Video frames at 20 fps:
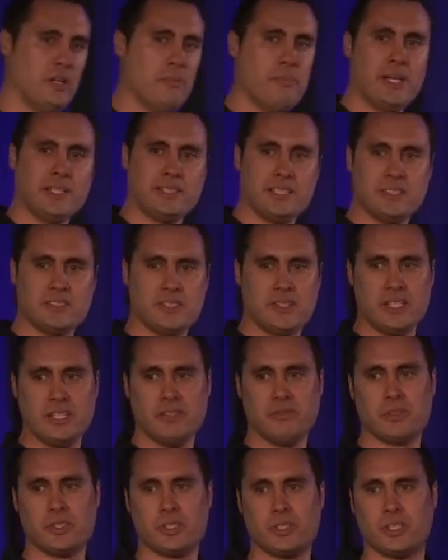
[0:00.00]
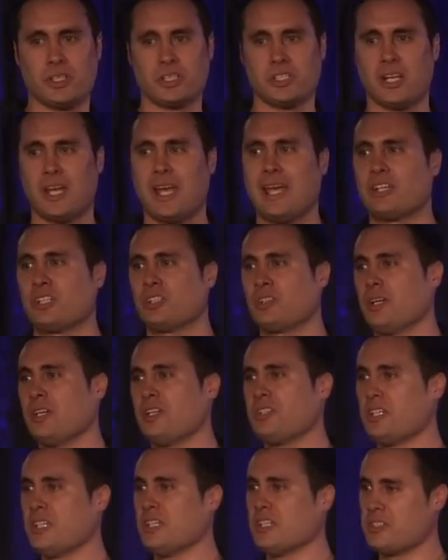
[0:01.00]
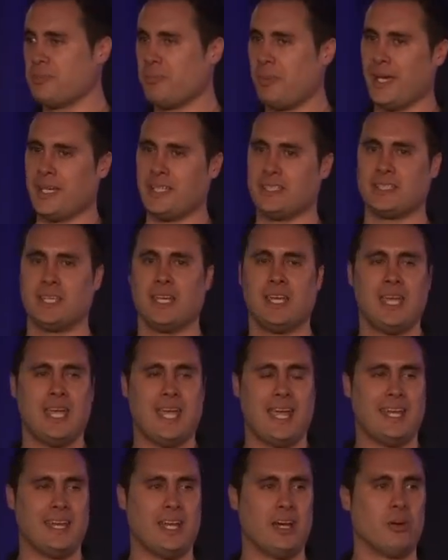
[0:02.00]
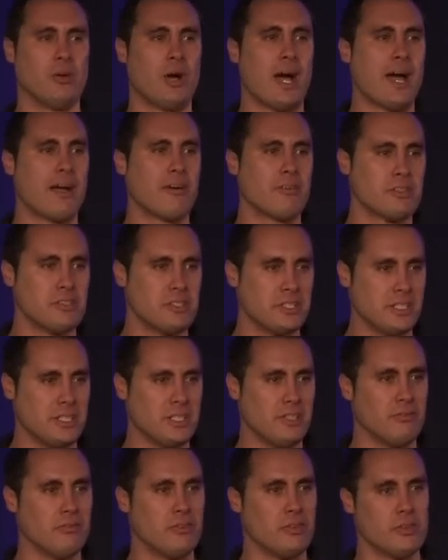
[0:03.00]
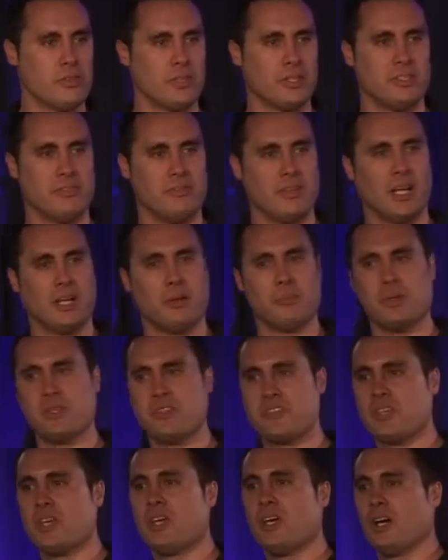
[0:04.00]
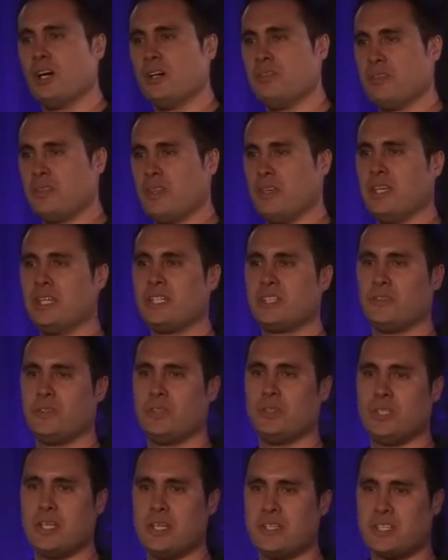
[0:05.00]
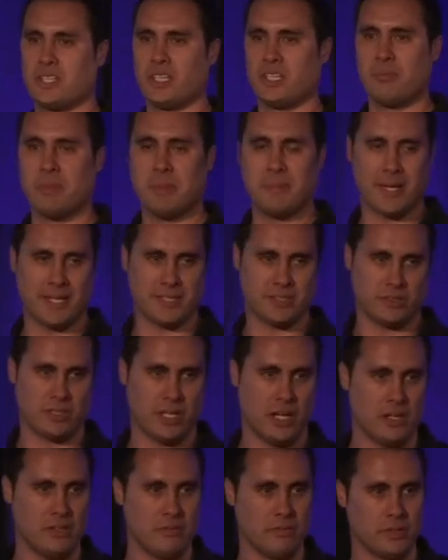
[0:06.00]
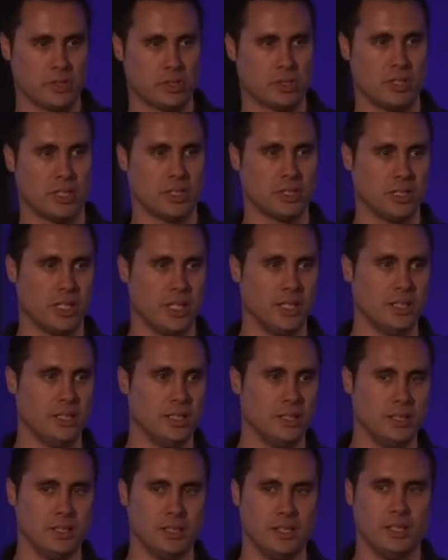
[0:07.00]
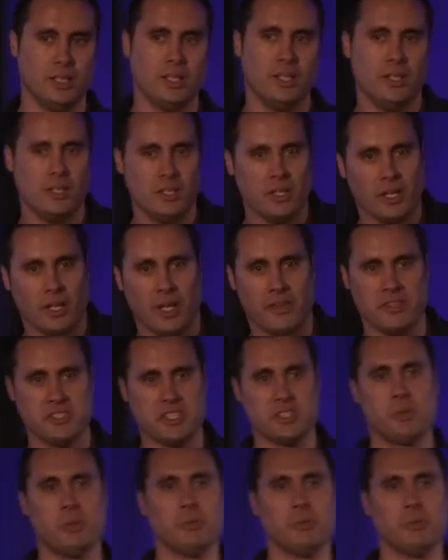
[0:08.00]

going back down to the infrastructure. Our strategy is based, and our R&D and further developments over the next few years are going to be based on our infrastructure. And this is